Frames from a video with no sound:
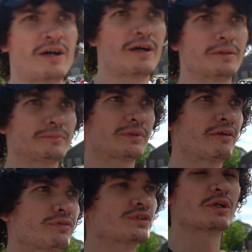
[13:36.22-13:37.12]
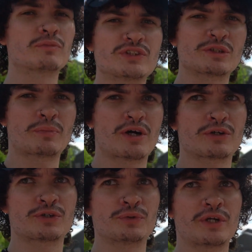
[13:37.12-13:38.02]
hot. I for some reason bought a
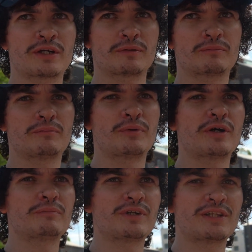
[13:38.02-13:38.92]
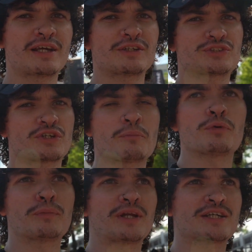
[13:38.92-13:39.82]
crew neck, but Atlantic Street
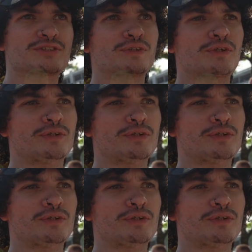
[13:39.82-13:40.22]
Movement has good